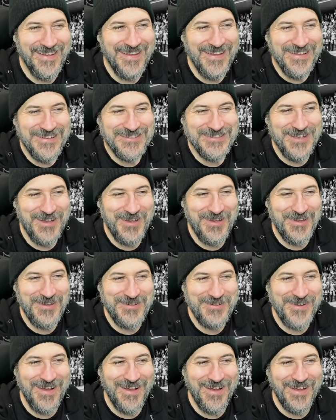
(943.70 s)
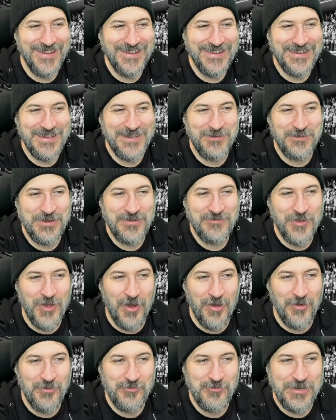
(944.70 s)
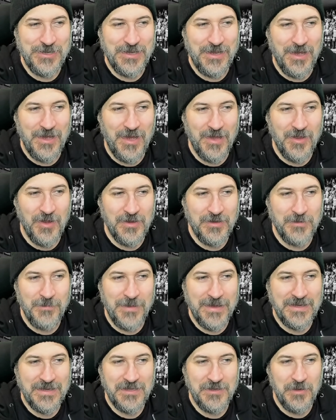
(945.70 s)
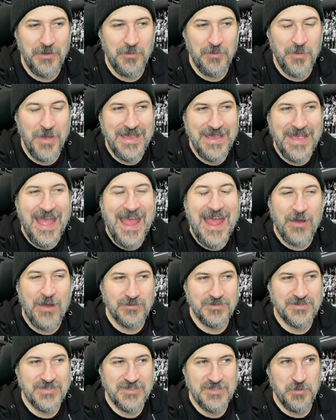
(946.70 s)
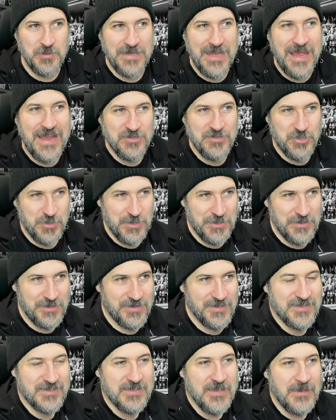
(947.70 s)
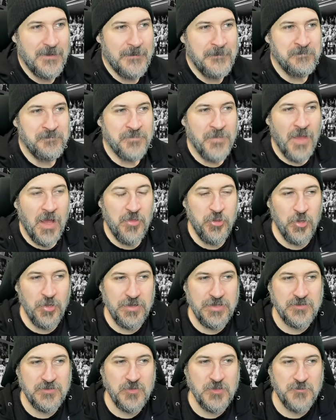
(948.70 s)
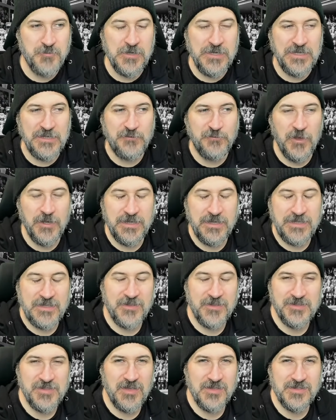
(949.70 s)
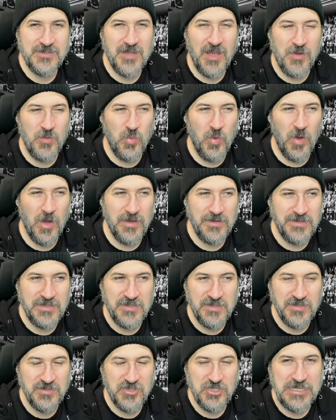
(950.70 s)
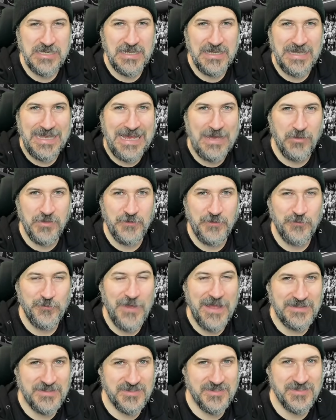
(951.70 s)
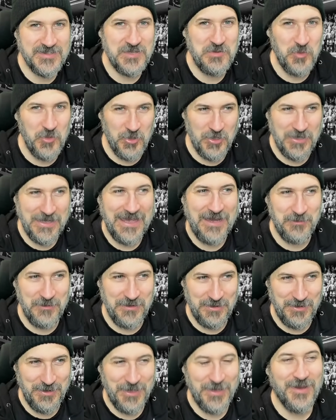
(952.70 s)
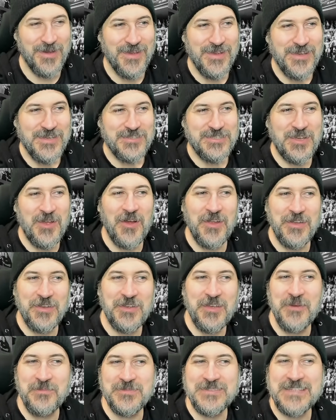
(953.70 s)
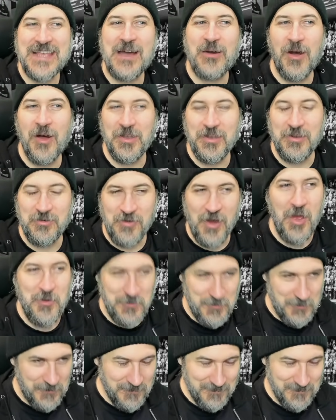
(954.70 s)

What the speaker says: so here we've got Rhea kind of making her way out to do an entrance. I thought this was pretty funny because I was like, why didn't she allow the fans to walk out with her? She kind of comes out on her own,